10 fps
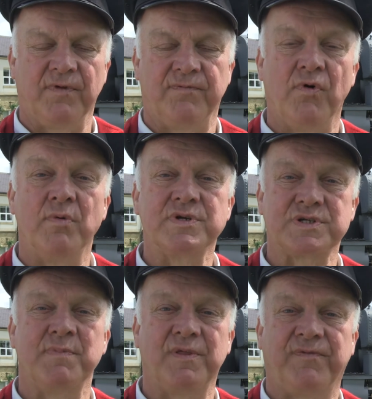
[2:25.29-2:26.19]
former
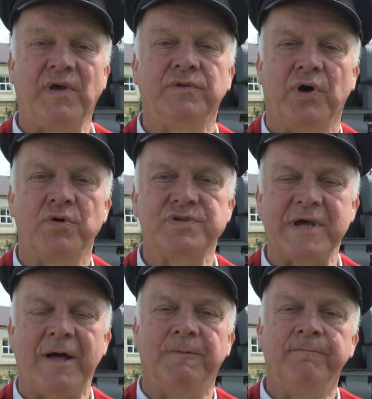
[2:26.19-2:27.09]
Smithfield
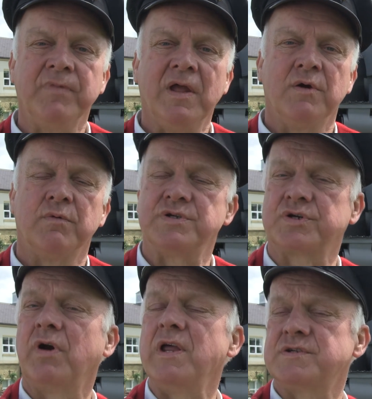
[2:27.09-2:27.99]
Hotel,
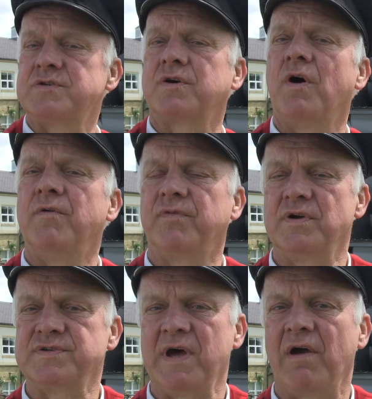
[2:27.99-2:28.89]
which Greens took
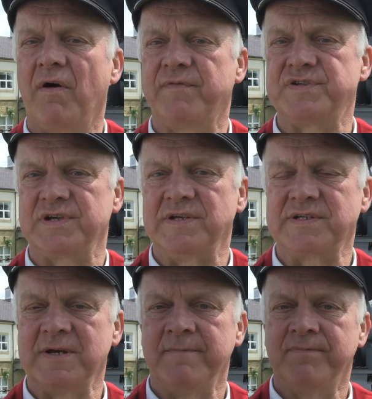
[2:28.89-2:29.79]
over as their offices.